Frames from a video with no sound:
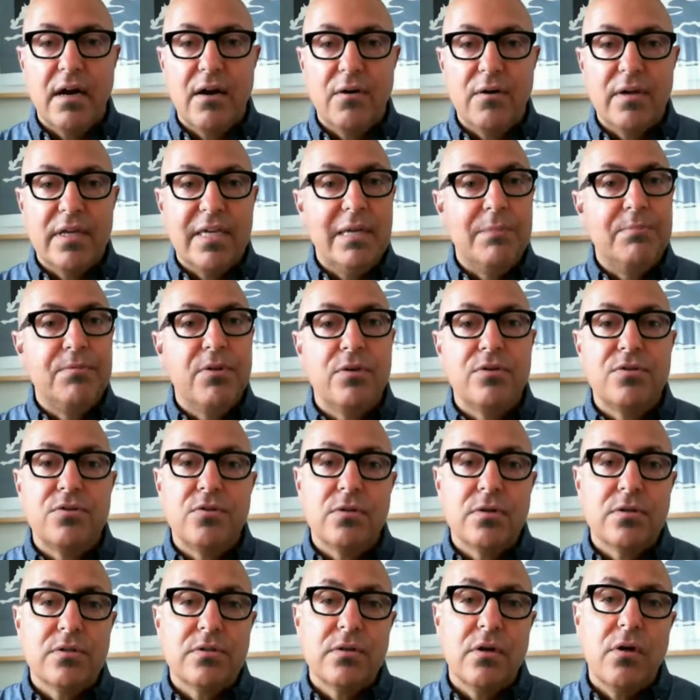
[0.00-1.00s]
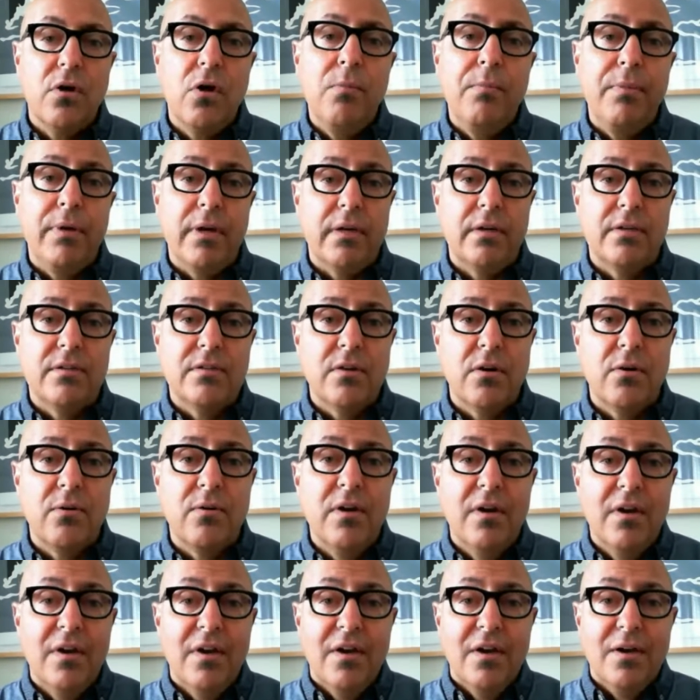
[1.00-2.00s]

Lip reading: keep those doors open. So